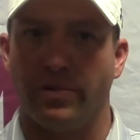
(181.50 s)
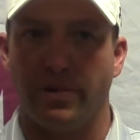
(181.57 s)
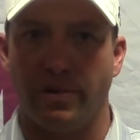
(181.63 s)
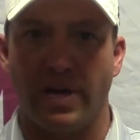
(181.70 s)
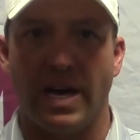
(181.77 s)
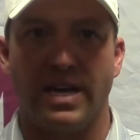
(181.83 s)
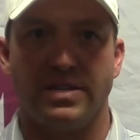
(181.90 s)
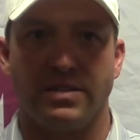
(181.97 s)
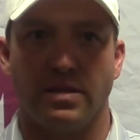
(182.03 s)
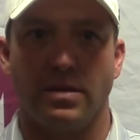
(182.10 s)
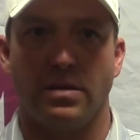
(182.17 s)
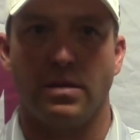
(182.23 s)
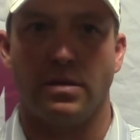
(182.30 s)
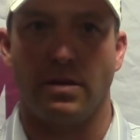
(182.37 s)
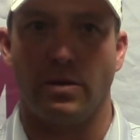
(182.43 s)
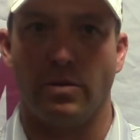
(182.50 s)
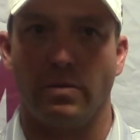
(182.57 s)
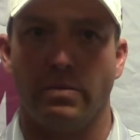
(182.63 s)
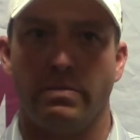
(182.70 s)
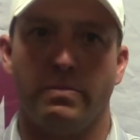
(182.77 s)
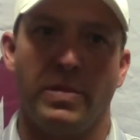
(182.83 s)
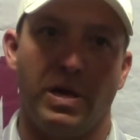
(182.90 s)
new guys
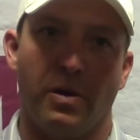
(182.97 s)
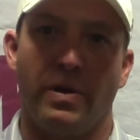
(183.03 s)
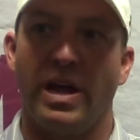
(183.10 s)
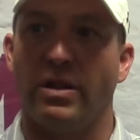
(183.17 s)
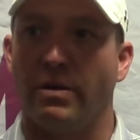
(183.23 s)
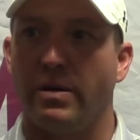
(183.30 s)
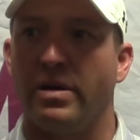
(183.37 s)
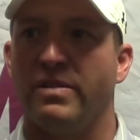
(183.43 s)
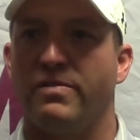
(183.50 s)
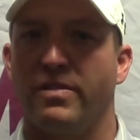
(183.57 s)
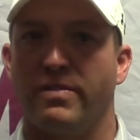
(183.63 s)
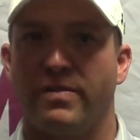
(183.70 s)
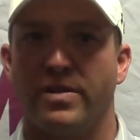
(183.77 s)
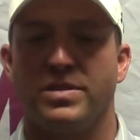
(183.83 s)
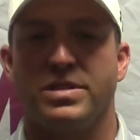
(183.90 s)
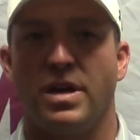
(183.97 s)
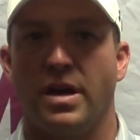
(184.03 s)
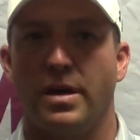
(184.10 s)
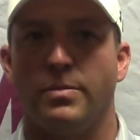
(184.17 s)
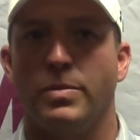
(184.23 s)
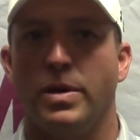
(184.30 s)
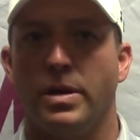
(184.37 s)
that'll be going out learning it for the first
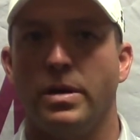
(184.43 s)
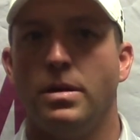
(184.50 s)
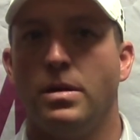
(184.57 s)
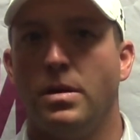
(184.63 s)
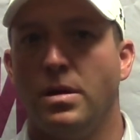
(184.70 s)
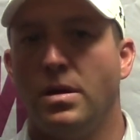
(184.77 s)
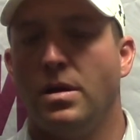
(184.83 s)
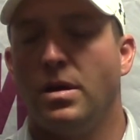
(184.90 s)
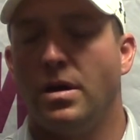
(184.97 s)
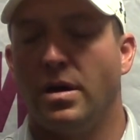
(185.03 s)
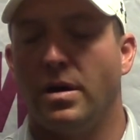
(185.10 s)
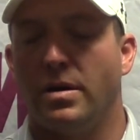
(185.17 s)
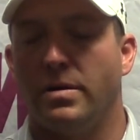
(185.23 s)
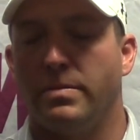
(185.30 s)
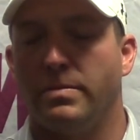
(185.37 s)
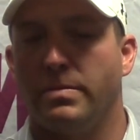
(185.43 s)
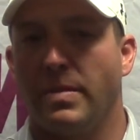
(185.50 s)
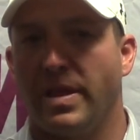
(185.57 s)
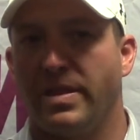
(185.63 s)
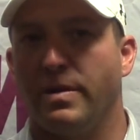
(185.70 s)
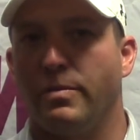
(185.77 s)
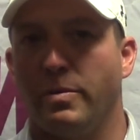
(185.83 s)
time, but
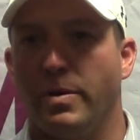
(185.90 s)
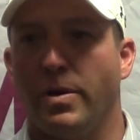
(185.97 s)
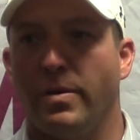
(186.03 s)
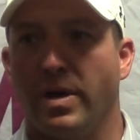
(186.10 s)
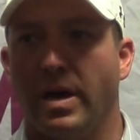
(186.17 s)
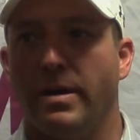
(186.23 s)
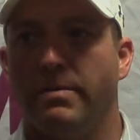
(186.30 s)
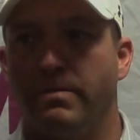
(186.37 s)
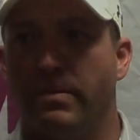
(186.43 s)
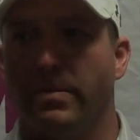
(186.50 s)
I think we'll be okay.